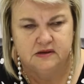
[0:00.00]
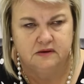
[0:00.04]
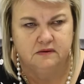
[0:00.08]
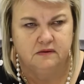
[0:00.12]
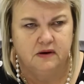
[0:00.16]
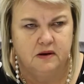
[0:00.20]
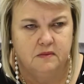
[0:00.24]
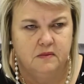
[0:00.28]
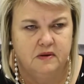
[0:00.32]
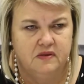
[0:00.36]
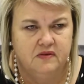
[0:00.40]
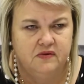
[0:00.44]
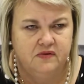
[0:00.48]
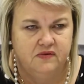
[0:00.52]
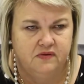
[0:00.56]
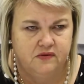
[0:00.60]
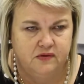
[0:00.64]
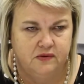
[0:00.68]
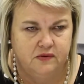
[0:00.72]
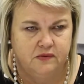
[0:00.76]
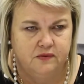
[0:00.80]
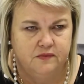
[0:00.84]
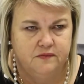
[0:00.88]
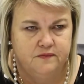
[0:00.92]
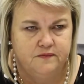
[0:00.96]
agreement
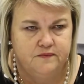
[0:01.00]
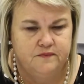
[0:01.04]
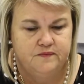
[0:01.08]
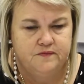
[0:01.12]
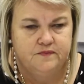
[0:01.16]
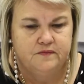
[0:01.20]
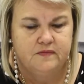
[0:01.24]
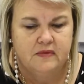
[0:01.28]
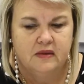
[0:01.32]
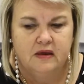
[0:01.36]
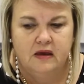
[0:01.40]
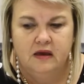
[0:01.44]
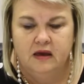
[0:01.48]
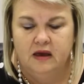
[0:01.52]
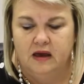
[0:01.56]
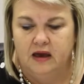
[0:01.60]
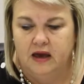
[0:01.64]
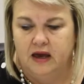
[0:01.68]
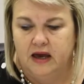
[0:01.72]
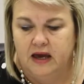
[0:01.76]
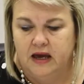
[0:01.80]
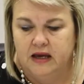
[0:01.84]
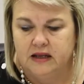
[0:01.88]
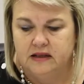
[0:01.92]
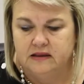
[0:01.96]
through,
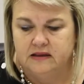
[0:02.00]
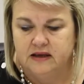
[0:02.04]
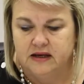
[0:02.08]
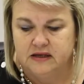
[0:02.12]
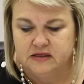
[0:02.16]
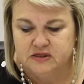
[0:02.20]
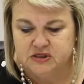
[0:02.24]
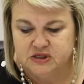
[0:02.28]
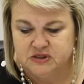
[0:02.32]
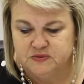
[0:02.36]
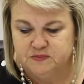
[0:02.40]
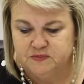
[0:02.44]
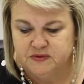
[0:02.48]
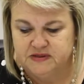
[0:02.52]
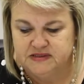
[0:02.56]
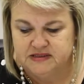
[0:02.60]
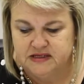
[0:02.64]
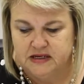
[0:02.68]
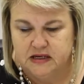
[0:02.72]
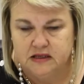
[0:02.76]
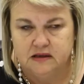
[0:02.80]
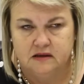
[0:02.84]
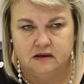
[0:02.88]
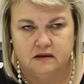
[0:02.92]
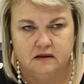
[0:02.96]
and they just
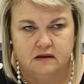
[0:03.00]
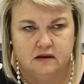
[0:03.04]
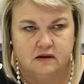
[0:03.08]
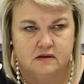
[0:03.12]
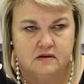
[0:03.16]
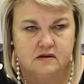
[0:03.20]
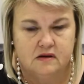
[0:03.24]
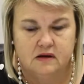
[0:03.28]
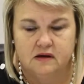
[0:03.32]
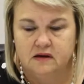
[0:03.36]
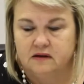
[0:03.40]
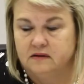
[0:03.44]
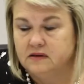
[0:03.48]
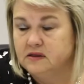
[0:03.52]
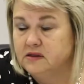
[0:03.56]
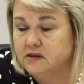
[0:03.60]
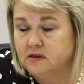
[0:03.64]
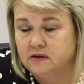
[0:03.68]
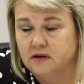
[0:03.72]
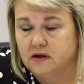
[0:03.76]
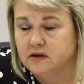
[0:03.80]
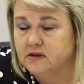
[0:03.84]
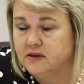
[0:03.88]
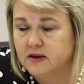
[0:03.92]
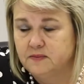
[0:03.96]
present it, they
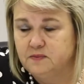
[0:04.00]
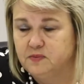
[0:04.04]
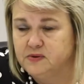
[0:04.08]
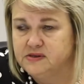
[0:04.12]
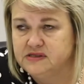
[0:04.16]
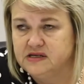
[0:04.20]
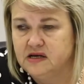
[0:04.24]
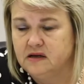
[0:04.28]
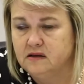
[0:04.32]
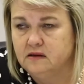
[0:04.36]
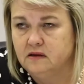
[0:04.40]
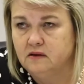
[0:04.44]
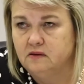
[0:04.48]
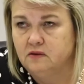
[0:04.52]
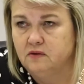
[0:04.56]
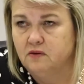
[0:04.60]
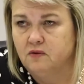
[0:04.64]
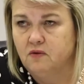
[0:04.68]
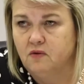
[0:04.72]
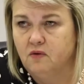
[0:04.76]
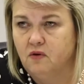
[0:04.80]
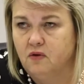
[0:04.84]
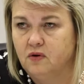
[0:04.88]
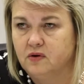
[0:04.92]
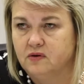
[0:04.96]
present it to
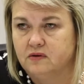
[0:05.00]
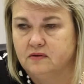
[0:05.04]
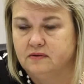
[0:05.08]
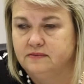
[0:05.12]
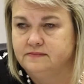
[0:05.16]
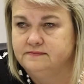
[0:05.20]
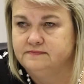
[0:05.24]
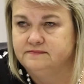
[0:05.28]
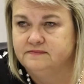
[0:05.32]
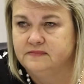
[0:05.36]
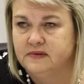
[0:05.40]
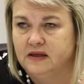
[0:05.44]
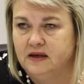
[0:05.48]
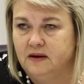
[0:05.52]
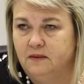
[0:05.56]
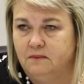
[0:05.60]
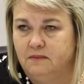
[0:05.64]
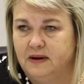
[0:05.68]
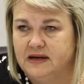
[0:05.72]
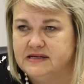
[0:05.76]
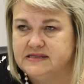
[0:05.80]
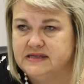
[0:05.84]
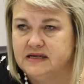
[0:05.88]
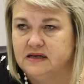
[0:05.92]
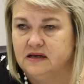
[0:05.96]
court
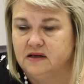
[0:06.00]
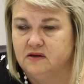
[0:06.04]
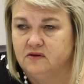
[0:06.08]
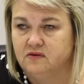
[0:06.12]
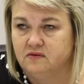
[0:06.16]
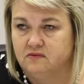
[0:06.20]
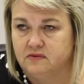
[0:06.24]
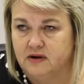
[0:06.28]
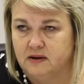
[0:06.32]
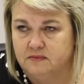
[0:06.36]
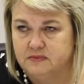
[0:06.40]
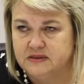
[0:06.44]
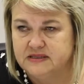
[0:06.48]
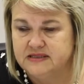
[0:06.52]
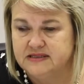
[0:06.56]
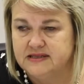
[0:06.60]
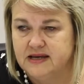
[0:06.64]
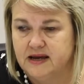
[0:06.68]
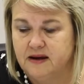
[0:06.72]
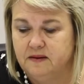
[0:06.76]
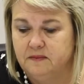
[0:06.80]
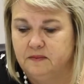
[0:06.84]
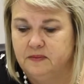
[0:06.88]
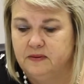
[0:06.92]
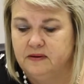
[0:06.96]
basically to rubber
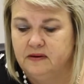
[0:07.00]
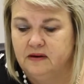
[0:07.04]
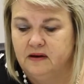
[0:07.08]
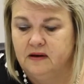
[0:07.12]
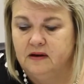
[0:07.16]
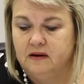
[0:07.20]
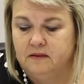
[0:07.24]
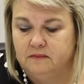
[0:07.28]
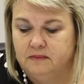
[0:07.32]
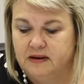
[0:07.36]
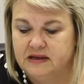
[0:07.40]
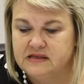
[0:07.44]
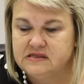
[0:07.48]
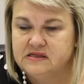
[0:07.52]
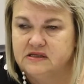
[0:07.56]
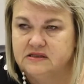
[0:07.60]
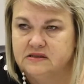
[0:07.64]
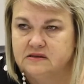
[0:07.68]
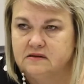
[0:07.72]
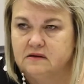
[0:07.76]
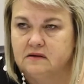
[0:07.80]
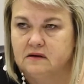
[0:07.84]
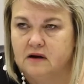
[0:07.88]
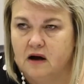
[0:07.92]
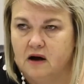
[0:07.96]
stamp, but
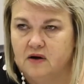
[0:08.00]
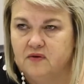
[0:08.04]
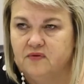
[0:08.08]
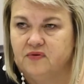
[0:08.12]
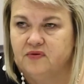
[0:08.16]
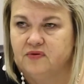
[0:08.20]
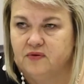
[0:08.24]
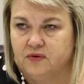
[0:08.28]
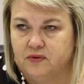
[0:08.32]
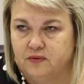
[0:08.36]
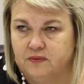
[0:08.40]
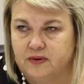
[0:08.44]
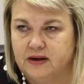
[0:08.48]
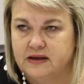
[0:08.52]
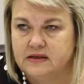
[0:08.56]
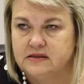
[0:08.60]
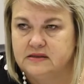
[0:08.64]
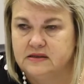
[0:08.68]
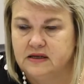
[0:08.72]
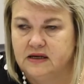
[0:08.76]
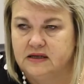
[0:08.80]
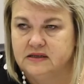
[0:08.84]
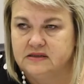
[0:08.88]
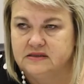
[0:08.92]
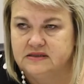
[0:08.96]
just go through
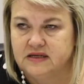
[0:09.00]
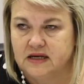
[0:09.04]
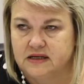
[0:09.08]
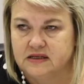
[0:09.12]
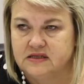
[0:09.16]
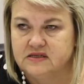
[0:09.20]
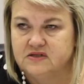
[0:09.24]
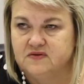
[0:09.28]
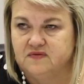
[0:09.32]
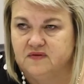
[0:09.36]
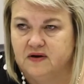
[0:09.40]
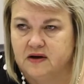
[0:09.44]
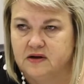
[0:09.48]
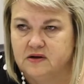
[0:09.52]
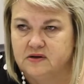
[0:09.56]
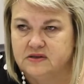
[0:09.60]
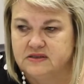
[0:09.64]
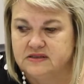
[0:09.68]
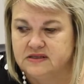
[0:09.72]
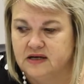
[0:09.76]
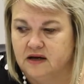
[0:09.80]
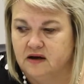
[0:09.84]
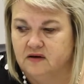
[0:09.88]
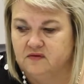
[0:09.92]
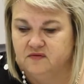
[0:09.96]
it and satisfy
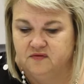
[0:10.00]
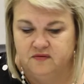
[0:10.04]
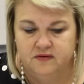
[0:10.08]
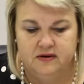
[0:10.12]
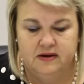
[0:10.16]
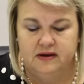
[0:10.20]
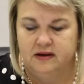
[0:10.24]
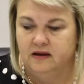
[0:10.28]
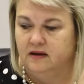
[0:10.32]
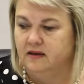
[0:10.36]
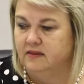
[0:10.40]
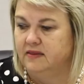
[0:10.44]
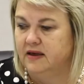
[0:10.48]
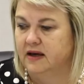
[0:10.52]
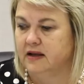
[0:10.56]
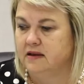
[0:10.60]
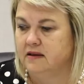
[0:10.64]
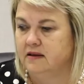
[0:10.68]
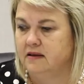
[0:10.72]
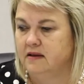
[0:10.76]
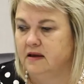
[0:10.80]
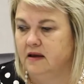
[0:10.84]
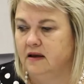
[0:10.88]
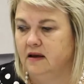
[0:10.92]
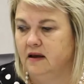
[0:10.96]
yourself that
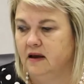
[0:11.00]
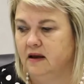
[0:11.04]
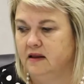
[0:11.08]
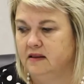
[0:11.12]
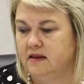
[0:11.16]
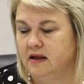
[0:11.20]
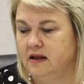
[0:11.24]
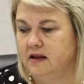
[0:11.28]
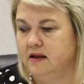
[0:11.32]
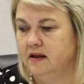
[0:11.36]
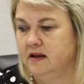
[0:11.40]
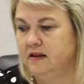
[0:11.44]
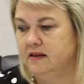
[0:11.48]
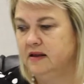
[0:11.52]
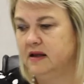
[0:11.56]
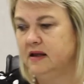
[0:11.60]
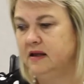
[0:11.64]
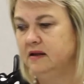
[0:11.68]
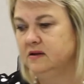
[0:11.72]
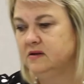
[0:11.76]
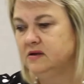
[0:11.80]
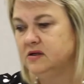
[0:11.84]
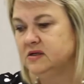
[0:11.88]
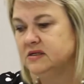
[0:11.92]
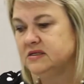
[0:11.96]
the
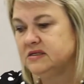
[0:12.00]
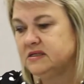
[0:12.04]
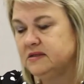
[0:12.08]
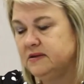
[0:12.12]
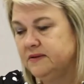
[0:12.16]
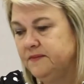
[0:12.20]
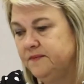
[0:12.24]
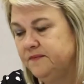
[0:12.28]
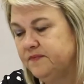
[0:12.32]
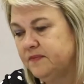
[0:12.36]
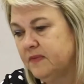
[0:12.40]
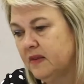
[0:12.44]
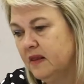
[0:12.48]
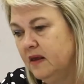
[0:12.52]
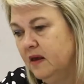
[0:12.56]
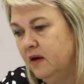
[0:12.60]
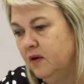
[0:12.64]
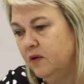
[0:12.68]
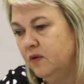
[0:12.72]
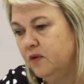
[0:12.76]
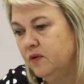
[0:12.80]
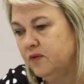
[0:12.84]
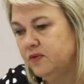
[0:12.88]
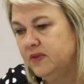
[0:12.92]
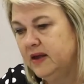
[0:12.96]
interest,
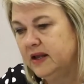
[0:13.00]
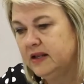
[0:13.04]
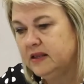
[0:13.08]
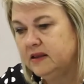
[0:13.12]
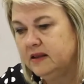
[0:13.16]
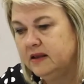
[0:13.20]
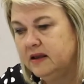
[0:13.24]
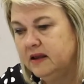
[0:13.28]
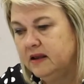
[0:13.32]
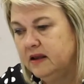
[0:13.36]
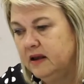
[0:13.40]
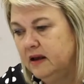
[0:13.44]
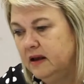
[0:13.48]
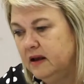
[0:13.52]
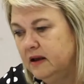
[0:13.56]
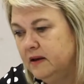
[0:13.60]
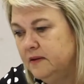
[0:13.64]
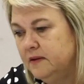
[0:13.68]
or that it